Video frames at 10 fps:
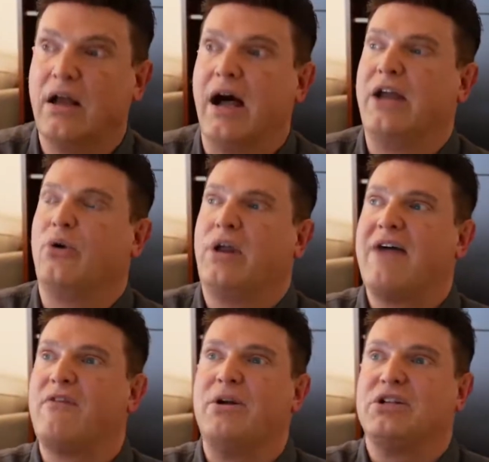I don't
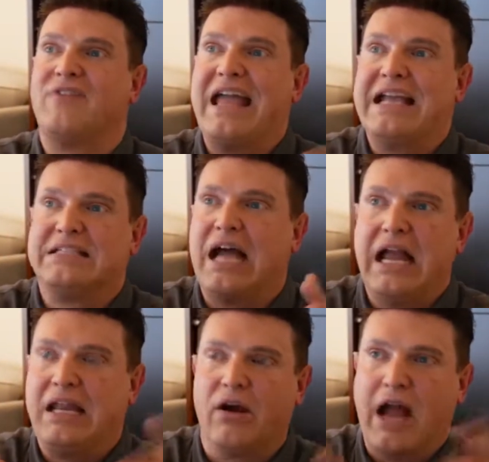have a bunch of
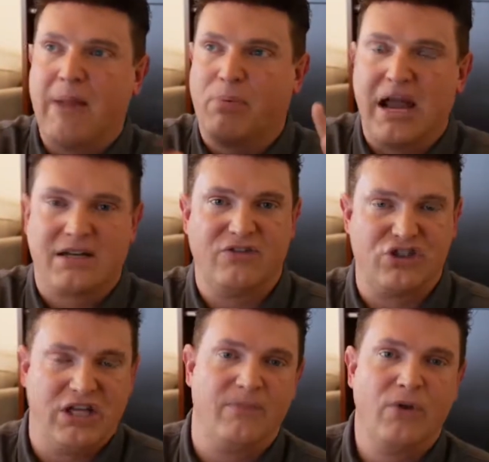anxiety or hyperactive
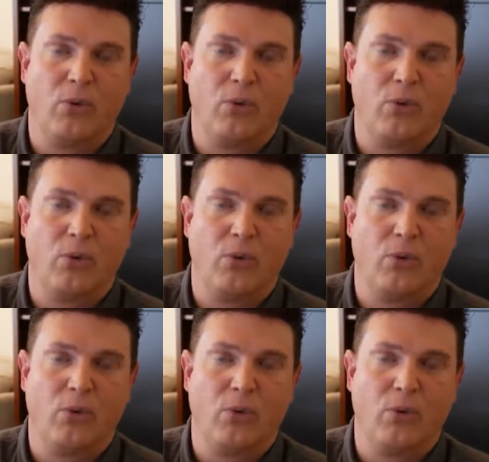shit